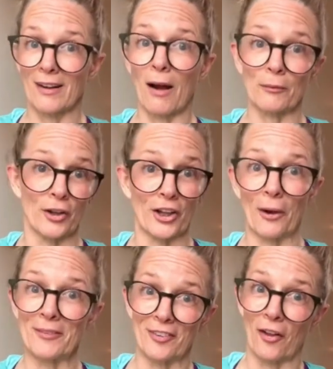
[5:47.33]
I'm going to go
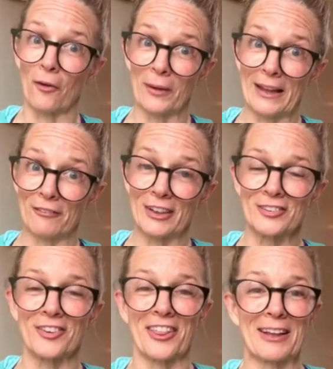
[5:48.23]
into the whole
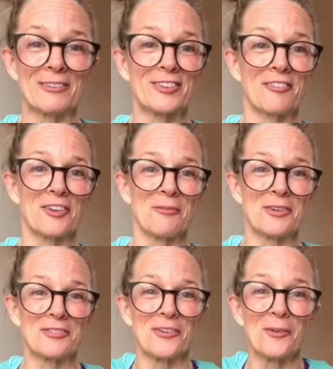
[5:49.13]
elevation thing, which I've done
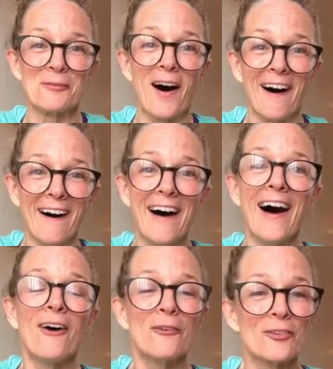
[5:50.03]
before, but
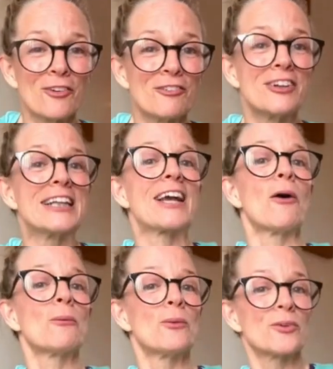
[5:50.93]
also really
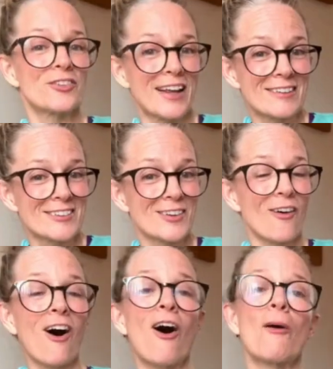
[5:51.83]
coordinating your
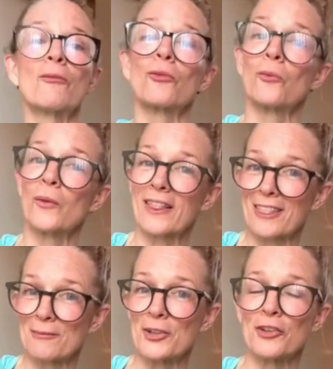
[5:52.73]
arms with
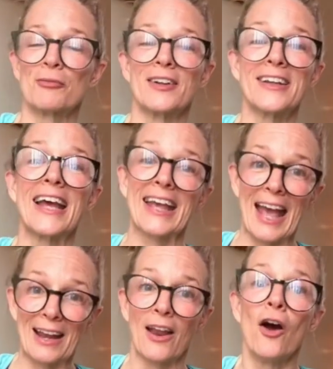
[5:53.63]
the movement,
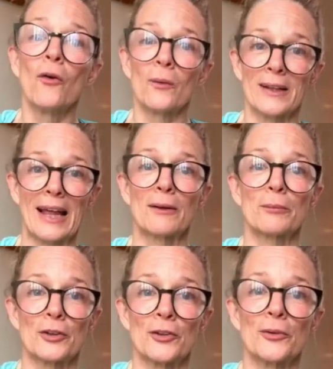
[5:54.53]
again, will help
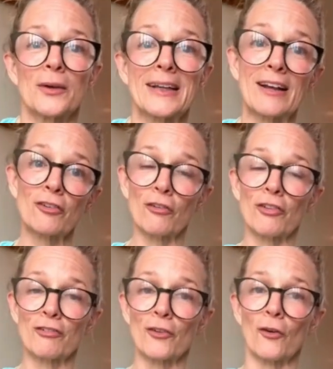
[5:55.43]
you get off
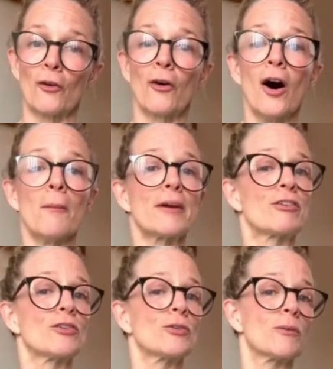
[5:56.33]
the floor. But if
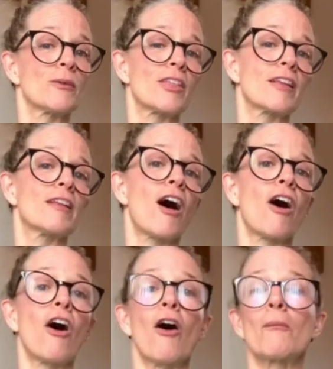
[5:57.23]
you're doing with the
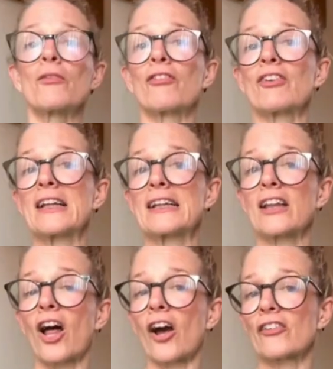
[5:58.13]
arms feeling
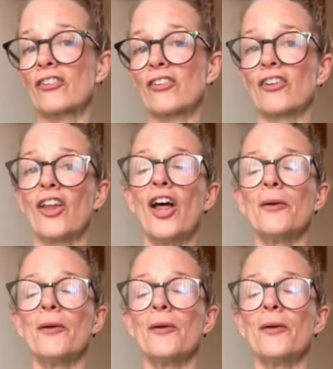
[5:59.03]
nice and